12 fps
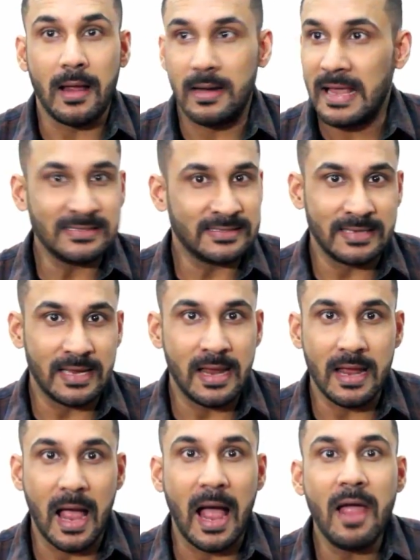Let's
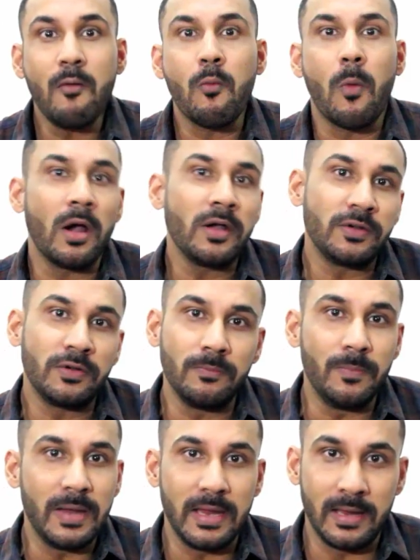say I want to
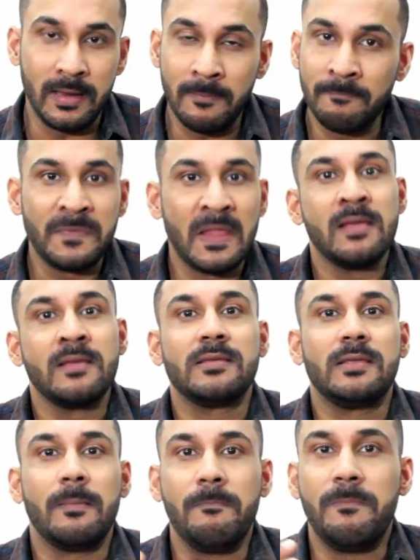be
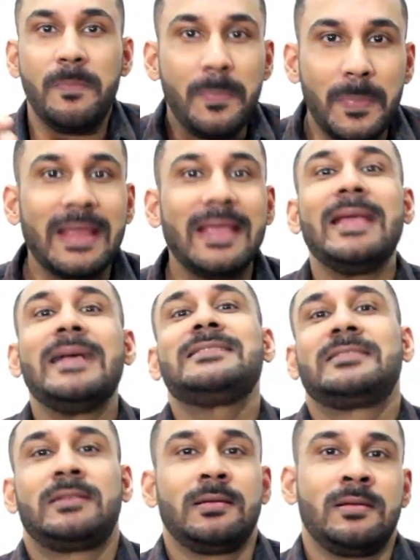the
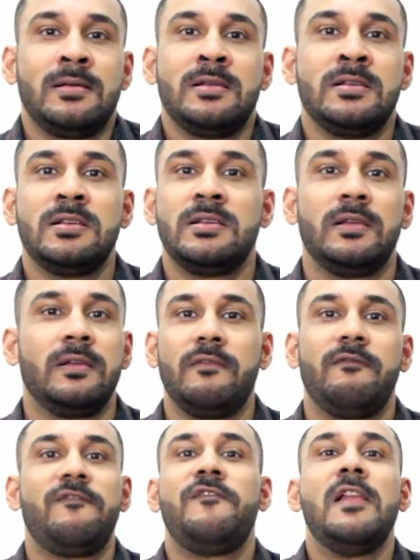biggest
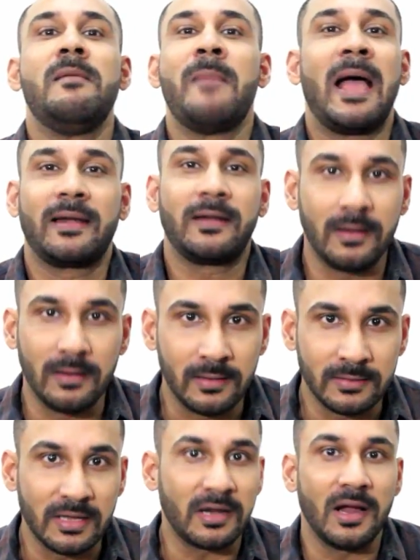film
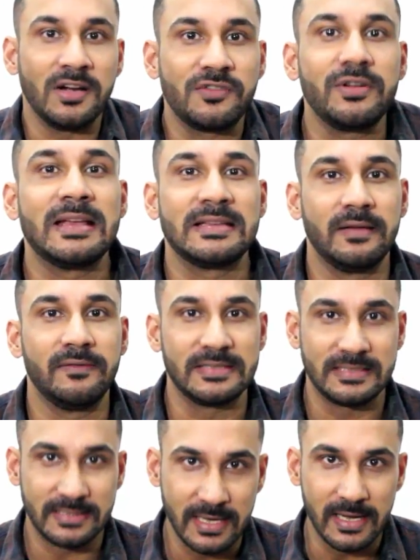actor the country has ever
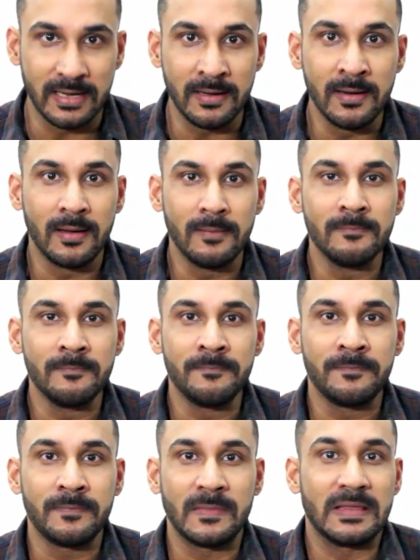seen.
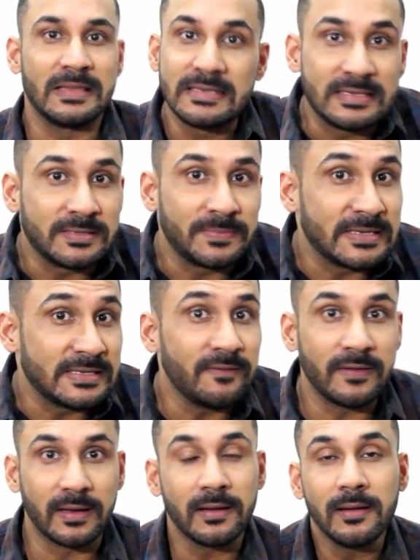This is
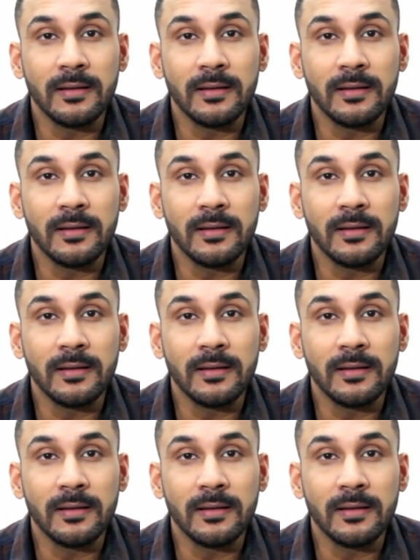specific.